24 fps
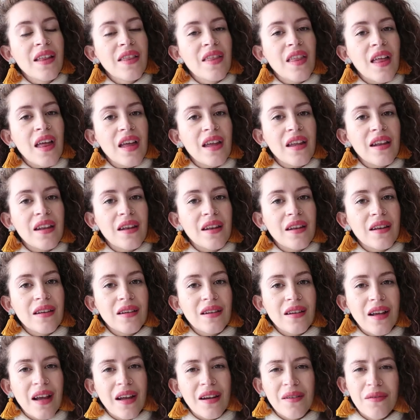than
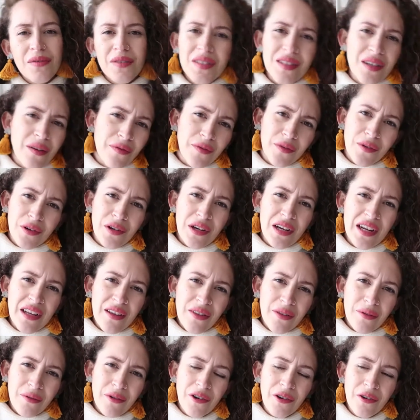kind of suffering
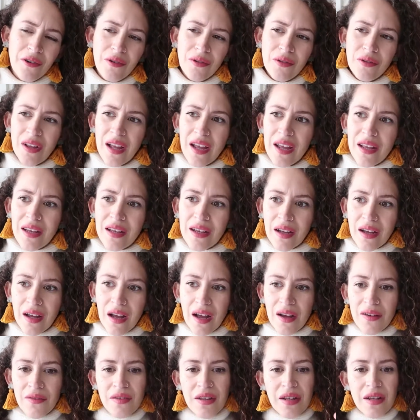through like
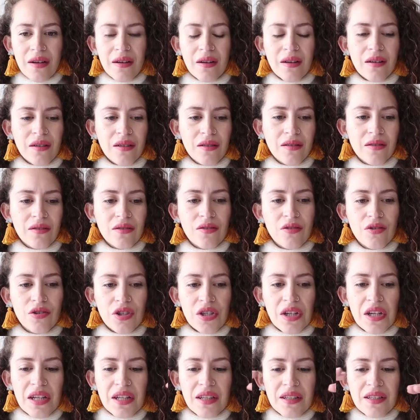having
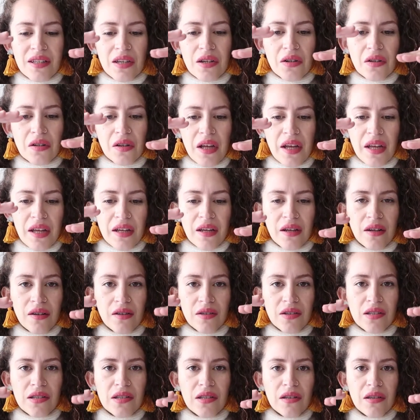jeans that are like
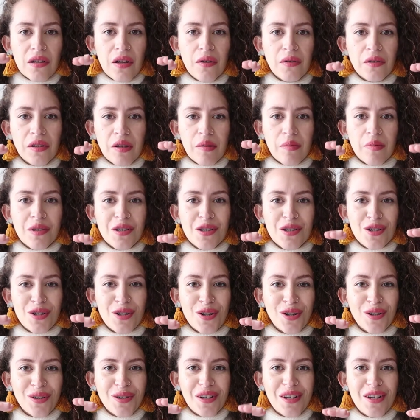slowly but
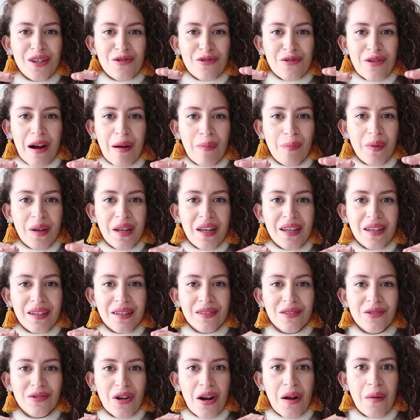surely
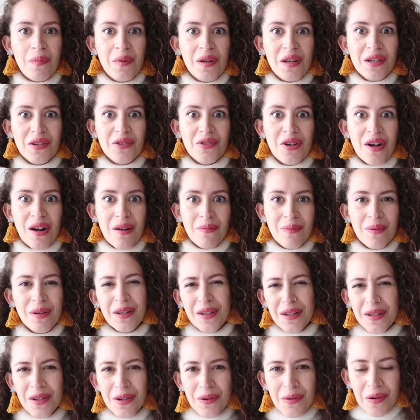dropping, dropping,
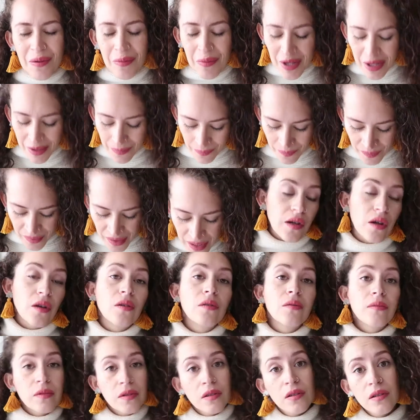dropping. You know what I mean?
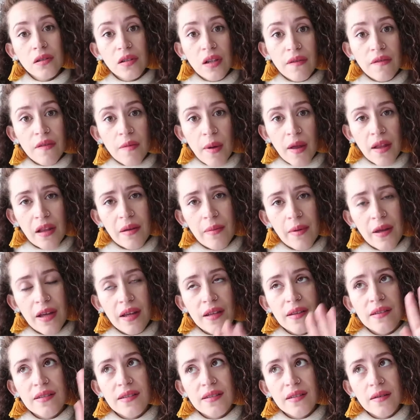So love the belly
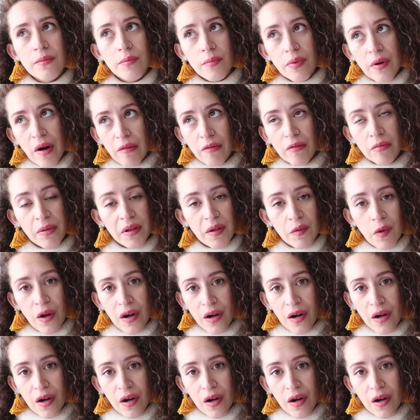bands. Probably